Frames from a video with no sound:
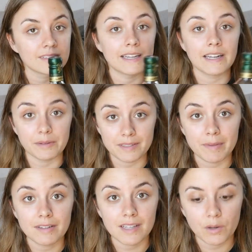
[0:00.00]
Now it
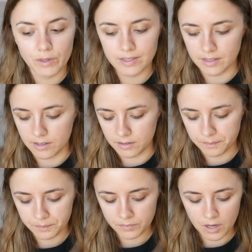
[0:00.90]
smells like whiskey.
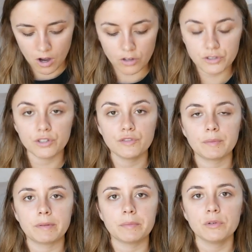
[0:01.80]
Also, for
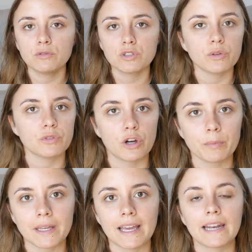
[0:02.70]
people who don't know
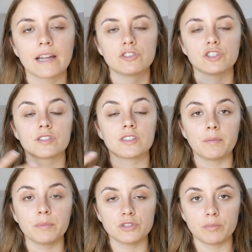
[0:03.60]
me and have just
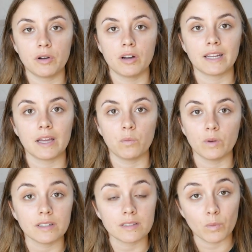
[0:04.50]
stumbled upon a
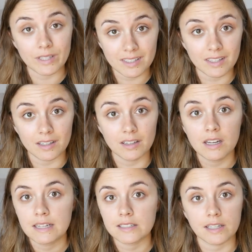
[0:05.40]
whiskey
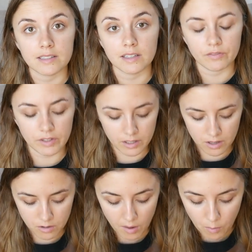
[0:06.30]
tasting
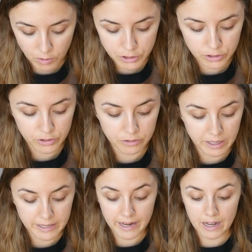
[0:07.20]
video, I want you to know
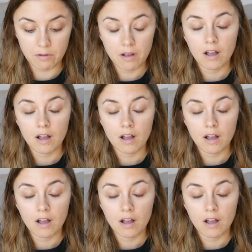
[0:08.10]
right now,